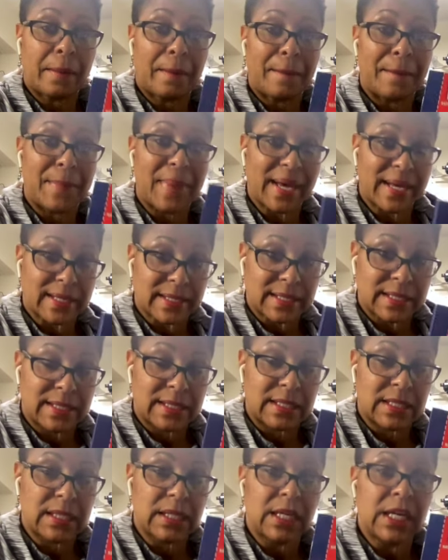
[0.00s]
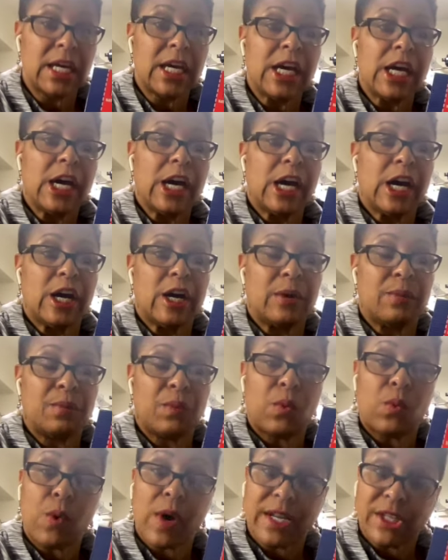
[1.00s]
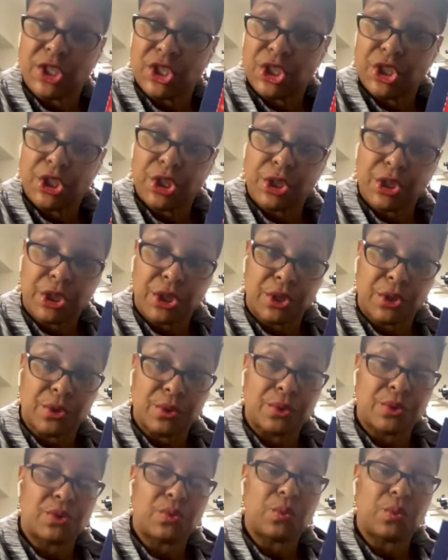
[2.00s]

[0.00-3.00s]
best ones to use